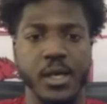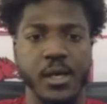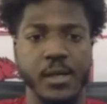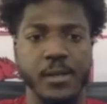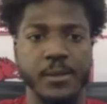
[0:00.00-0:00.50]

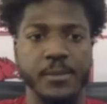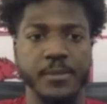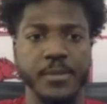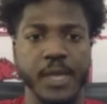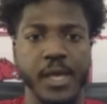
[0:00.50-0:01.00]
um,
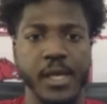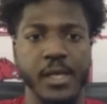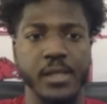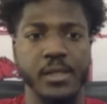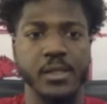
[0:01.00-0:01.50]

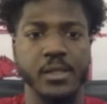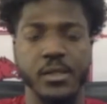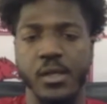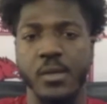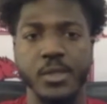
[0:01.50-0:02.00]
and
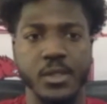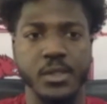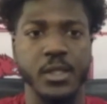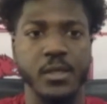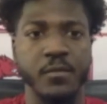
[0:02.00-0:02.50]
you know, I'm
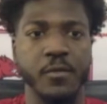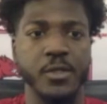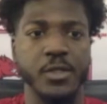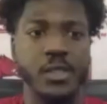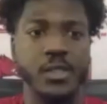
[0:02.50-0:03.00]
just looking
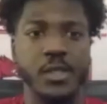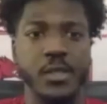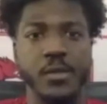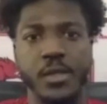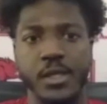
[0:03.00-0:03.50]
forward to
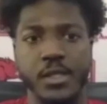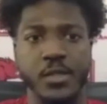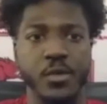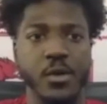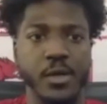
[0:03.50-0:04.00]
continuing
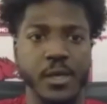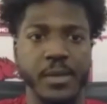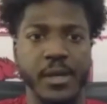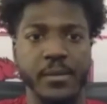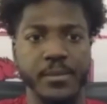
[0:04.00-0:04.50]
to grow and get
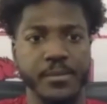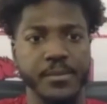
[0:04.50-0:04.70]
better.